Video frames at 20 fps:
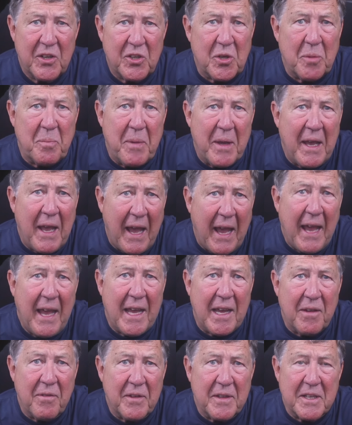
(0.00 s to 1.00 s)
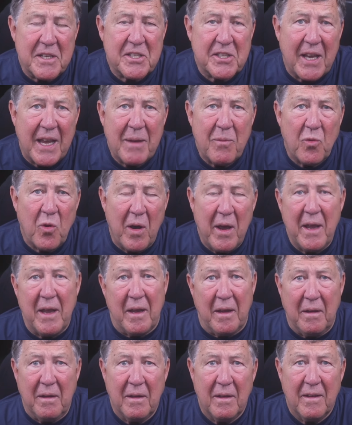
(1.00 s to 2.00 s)
to behave in the same
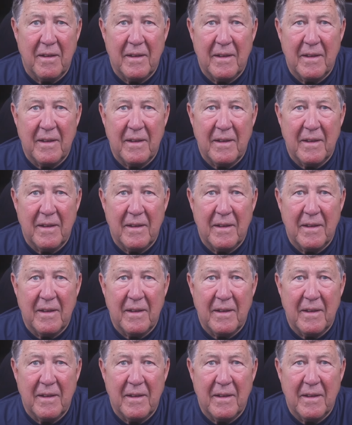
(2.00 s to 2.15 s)
way.